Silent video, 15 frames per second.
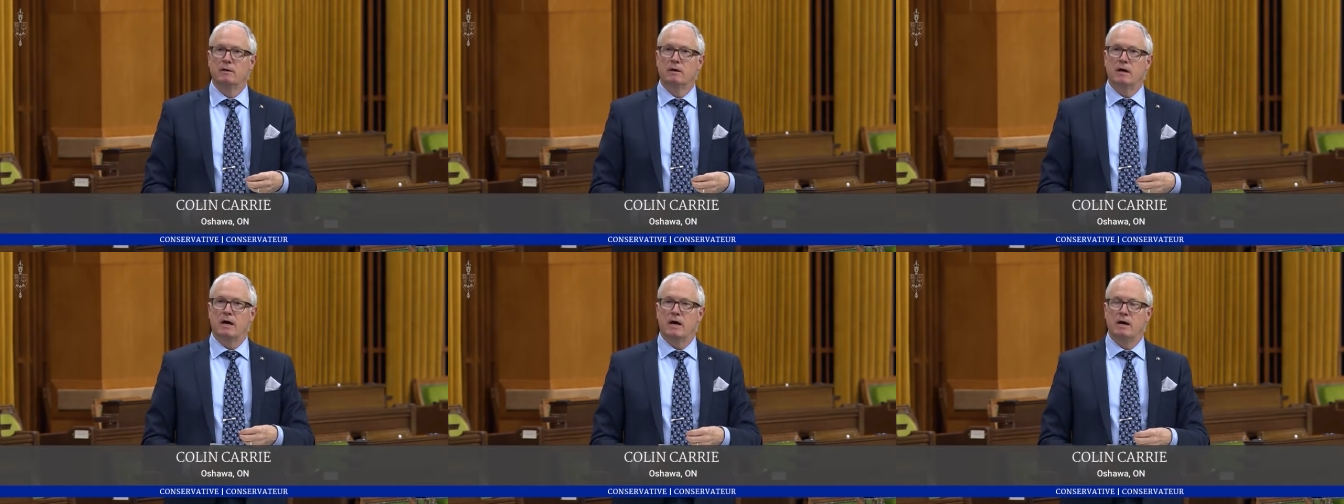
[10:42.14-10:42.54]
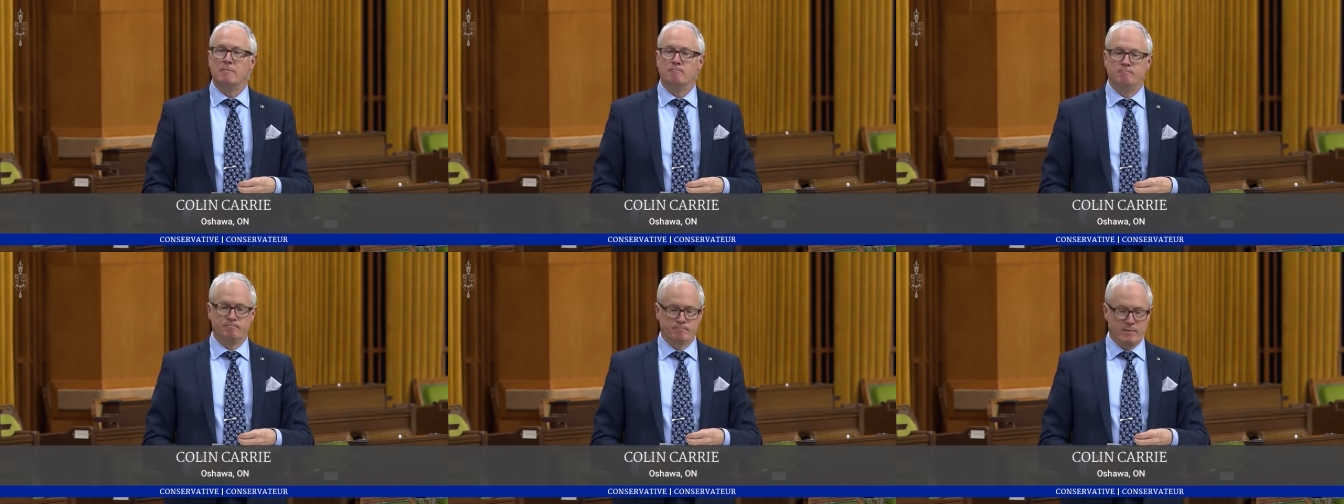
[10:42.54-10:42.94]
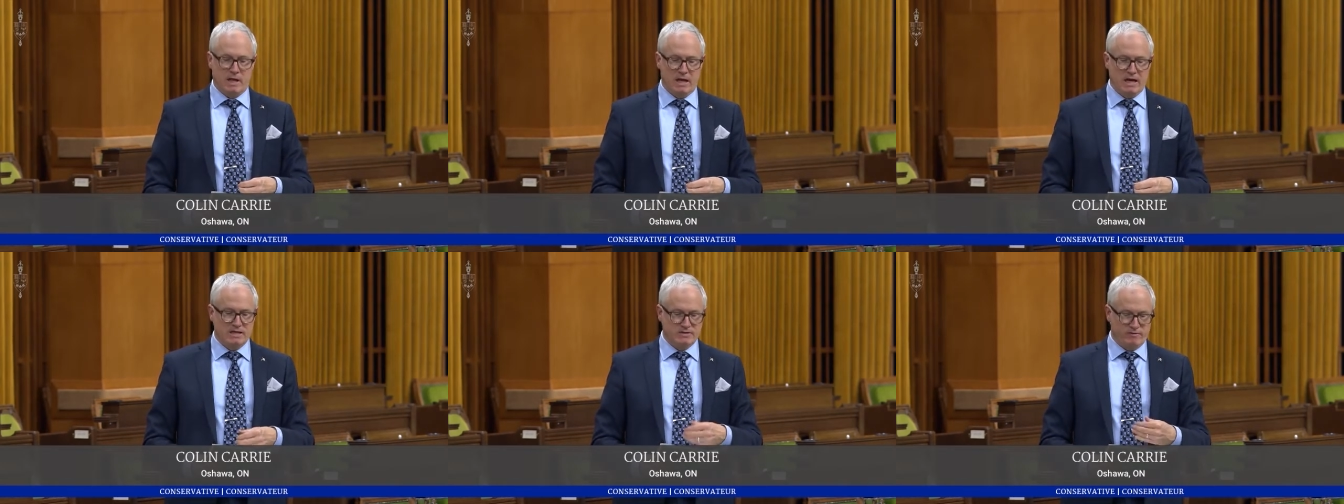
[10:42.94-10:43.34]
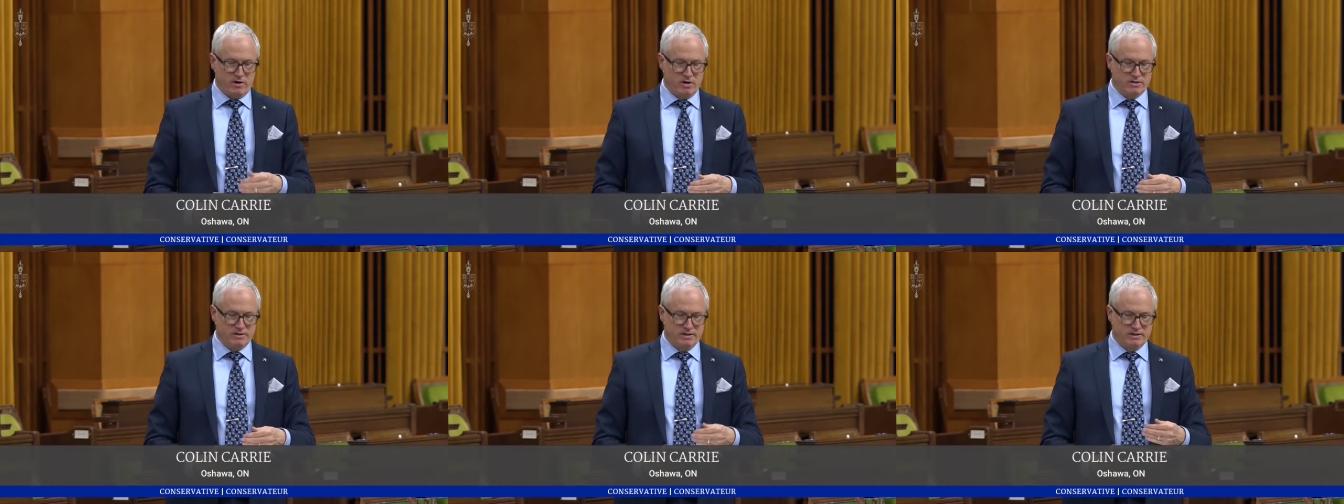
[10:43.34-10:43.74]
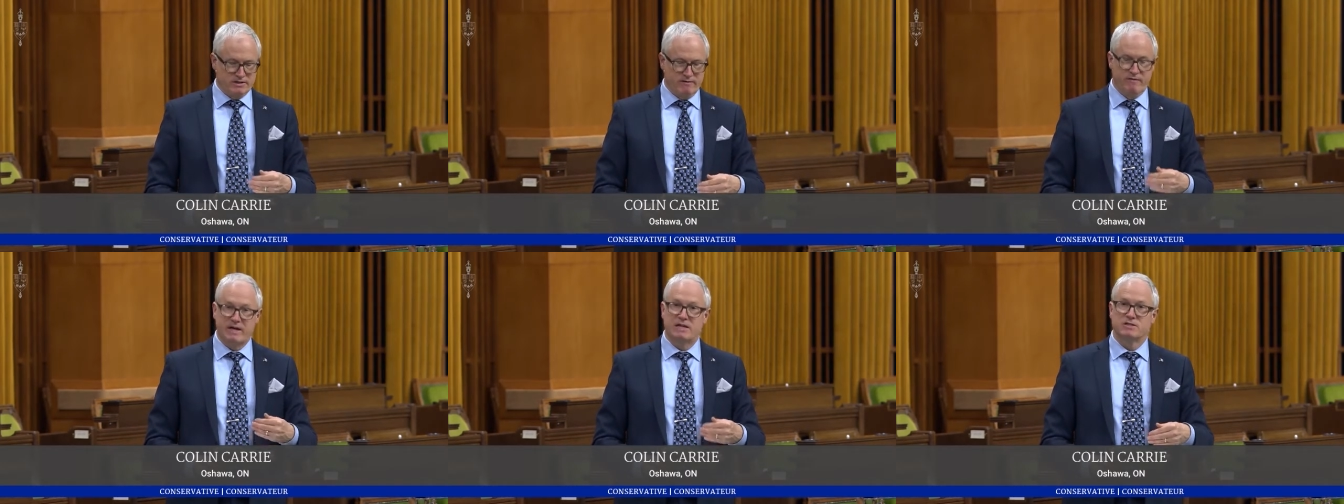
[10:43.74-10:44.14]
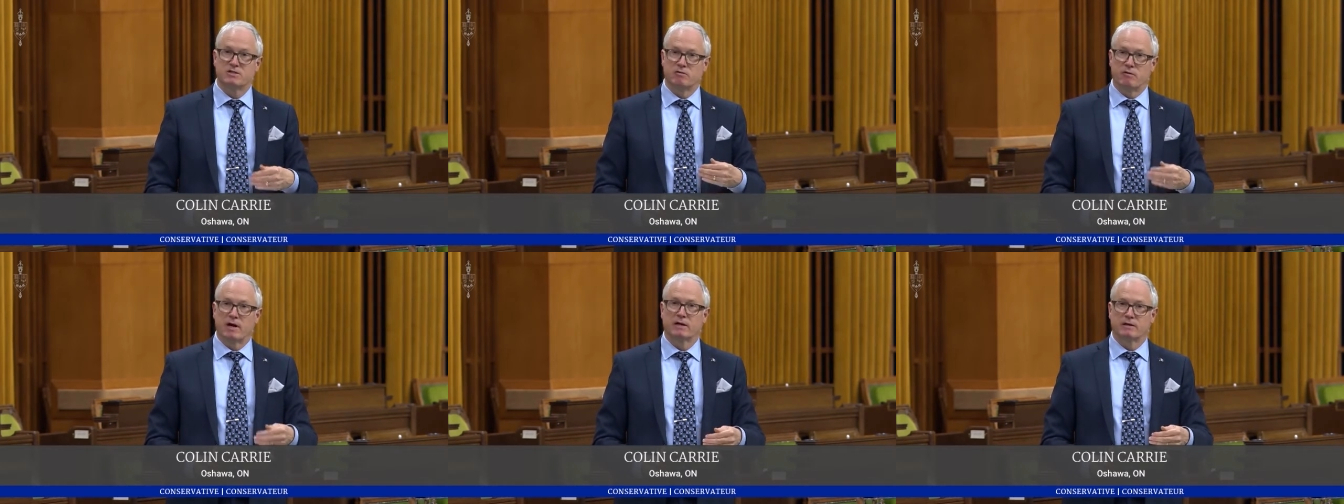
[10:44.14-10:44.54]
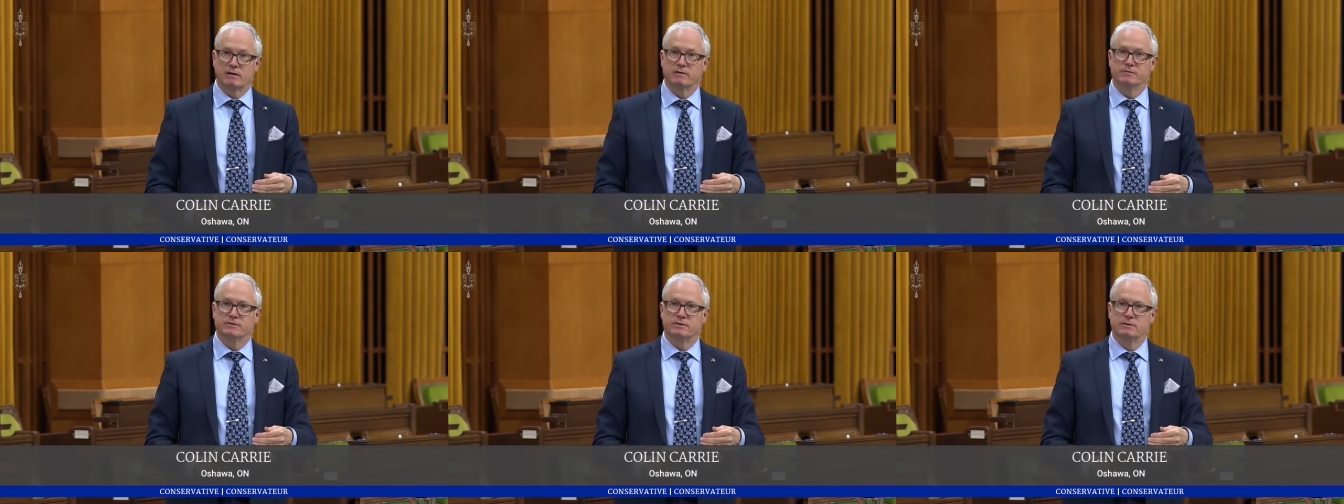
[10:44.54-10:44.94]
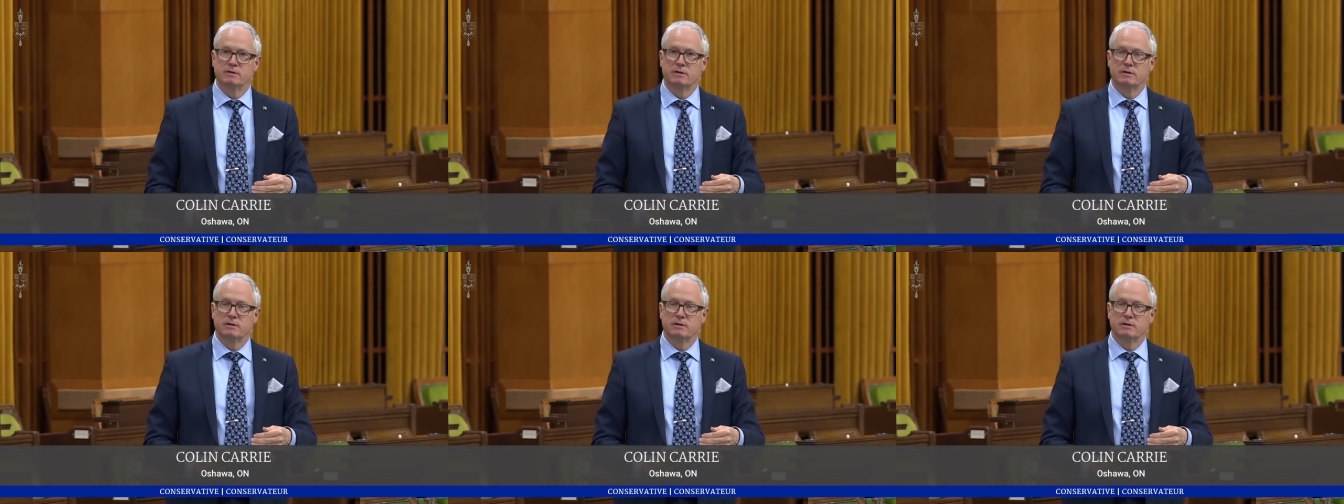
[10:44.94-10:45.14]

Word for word: Um, as far as these advanced directives,